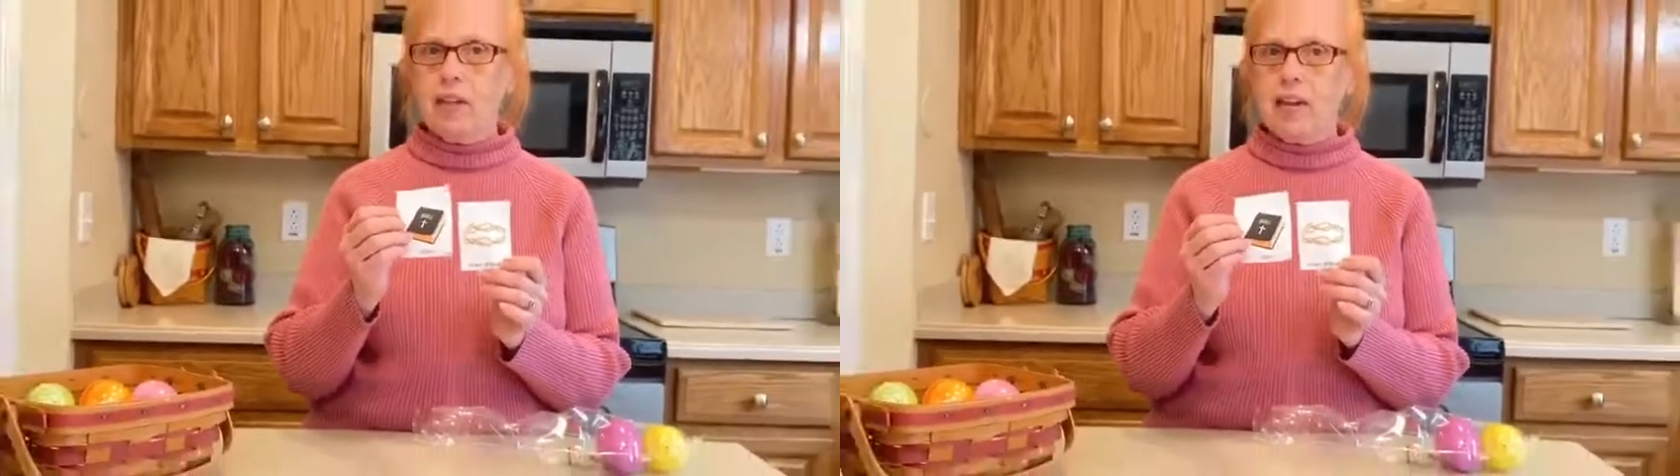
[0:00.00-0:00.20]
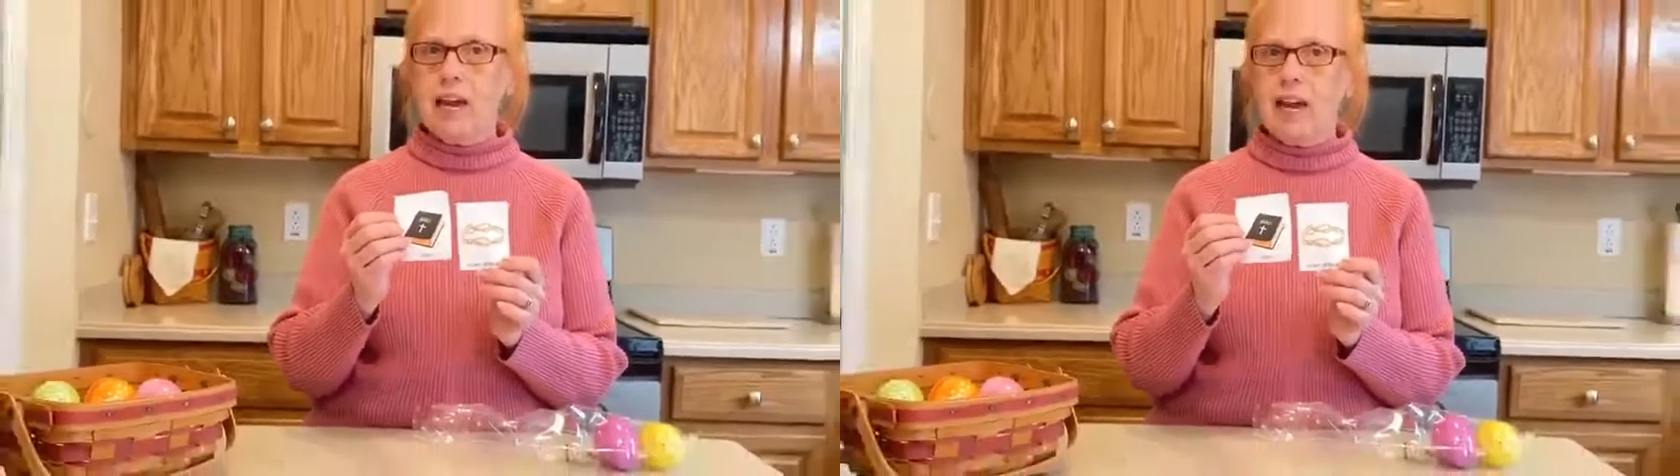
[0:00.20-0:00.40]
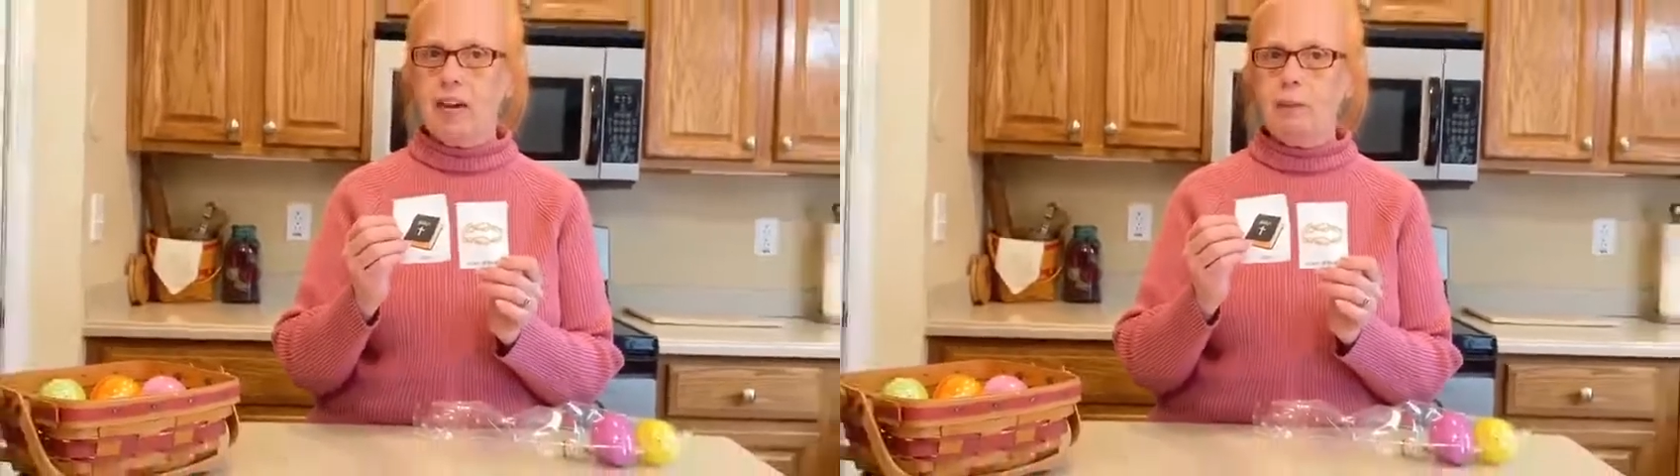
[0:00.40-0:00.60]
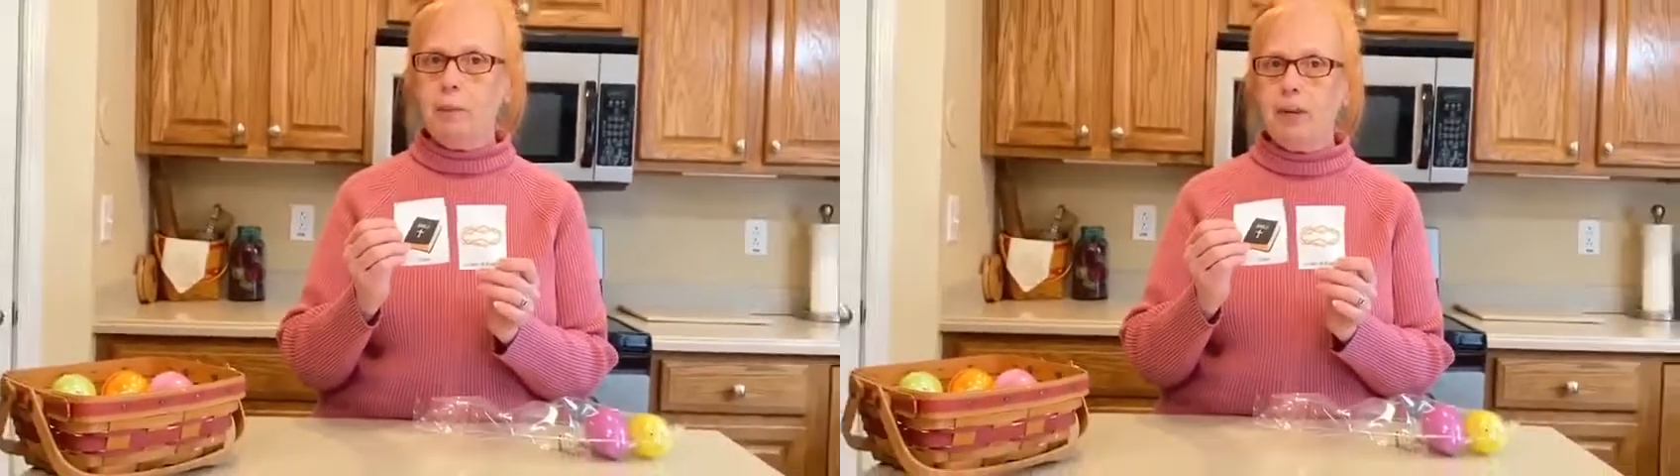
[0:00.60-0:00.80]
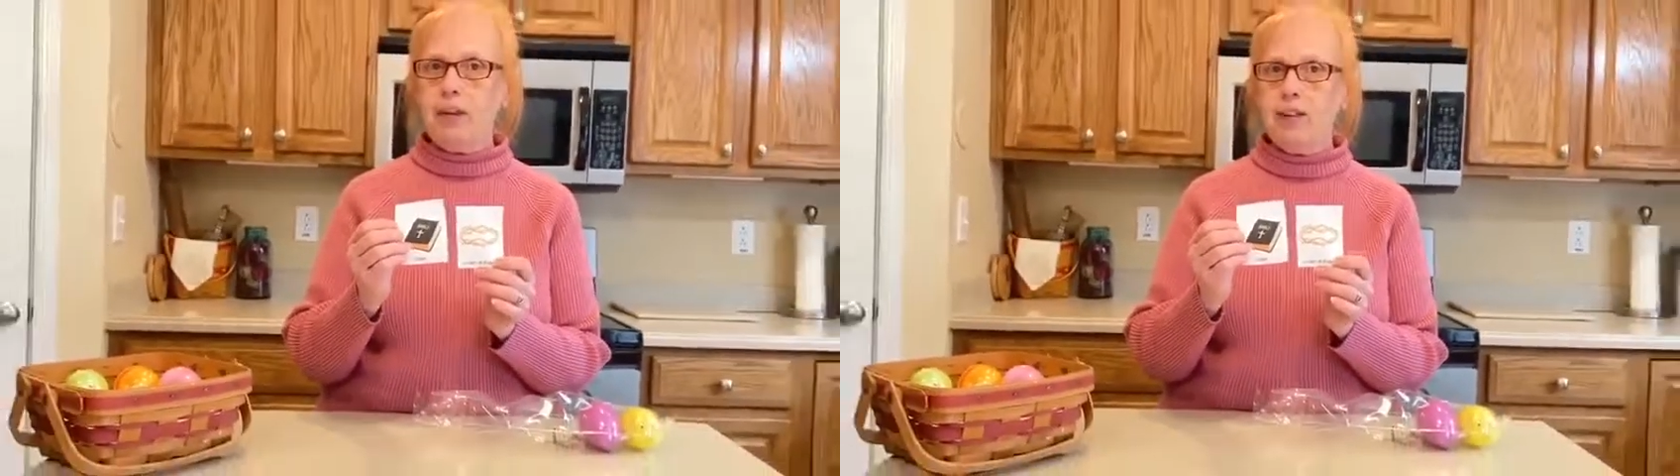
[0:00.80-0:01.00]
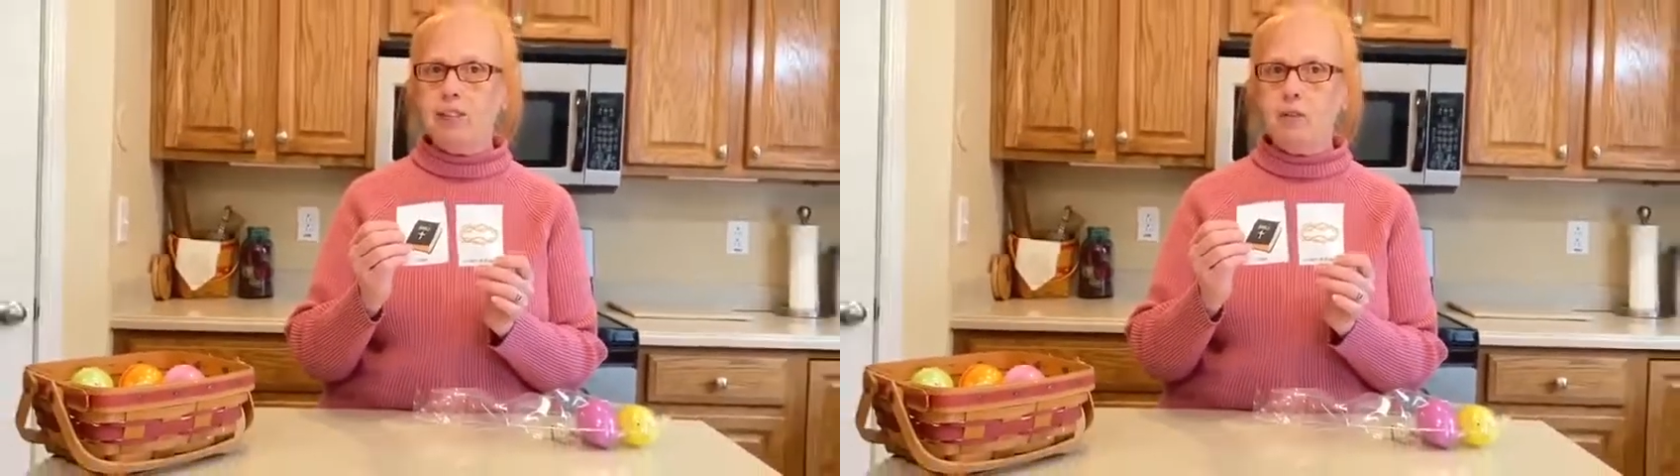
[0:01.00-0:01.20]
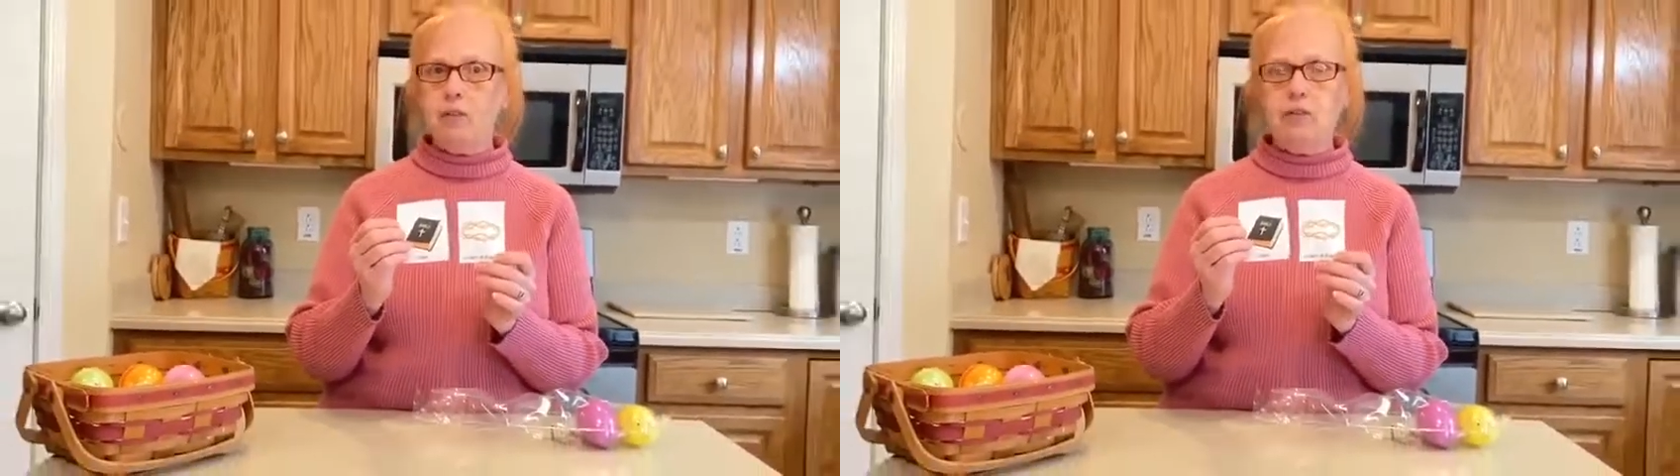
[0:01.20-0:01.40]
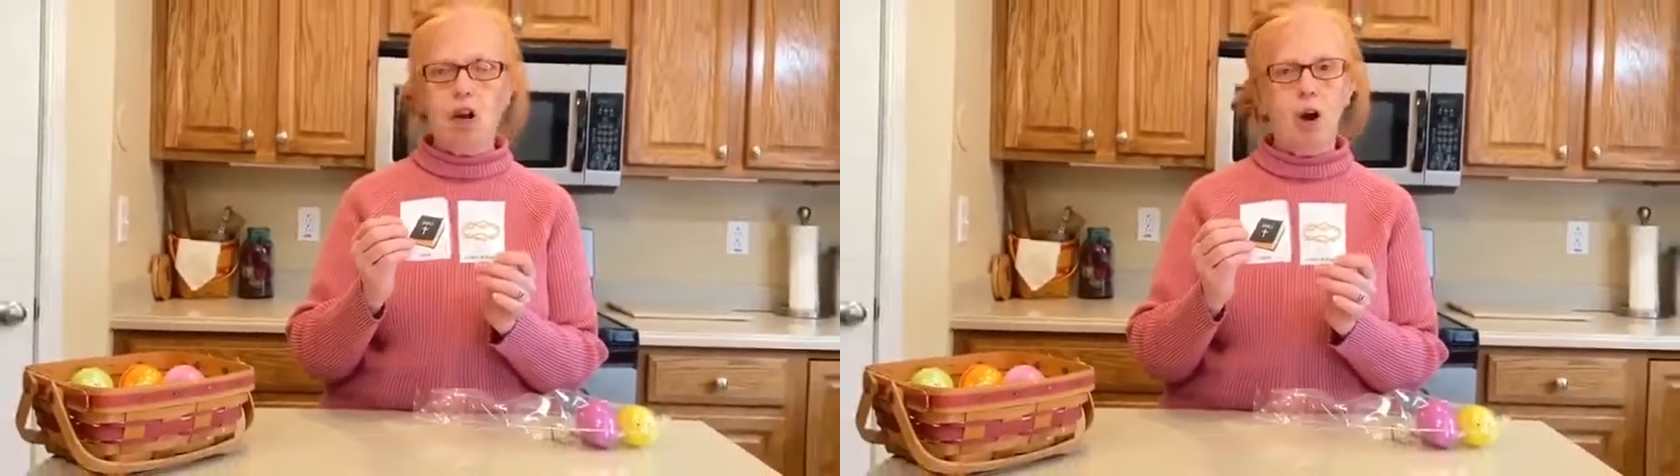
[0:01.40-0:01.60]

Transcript: He had a plan that was